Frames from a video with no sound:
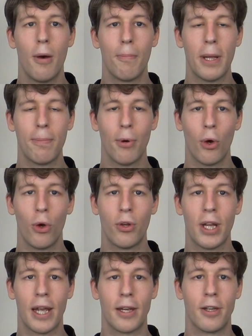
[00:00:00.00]
People who
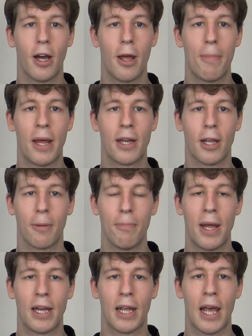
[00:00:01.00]
take diabetic
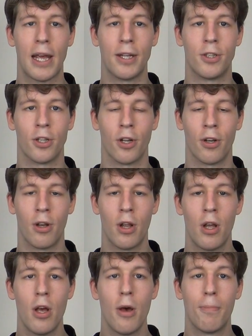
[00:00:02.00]
medication,
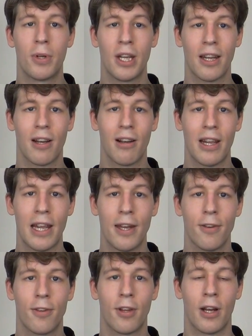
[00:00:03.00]
particularly
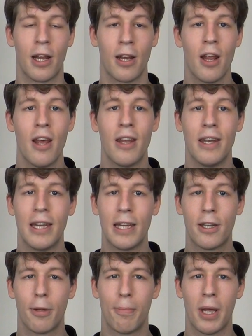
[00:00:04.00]
insulin,
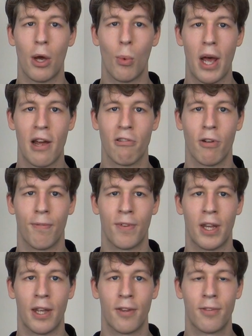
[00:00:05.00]
need to be aware of
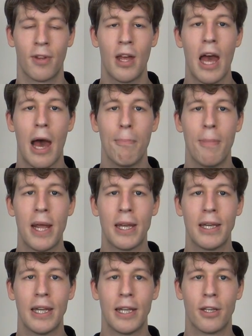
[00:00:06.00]
this and
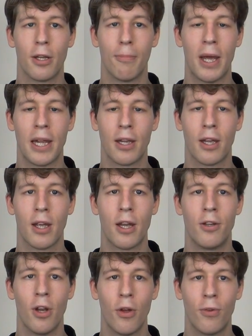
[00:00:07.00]
may need to make
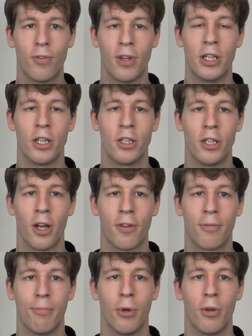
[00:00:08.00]
dosage
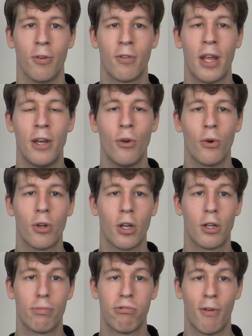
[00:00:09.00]
adjustments in order
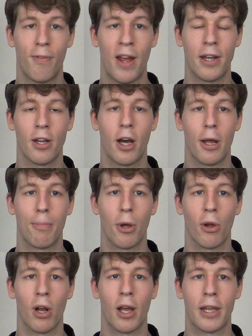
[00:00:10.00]
to prevent
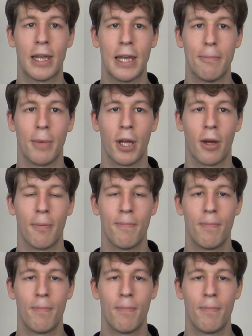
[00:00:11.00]
hypoglycemia.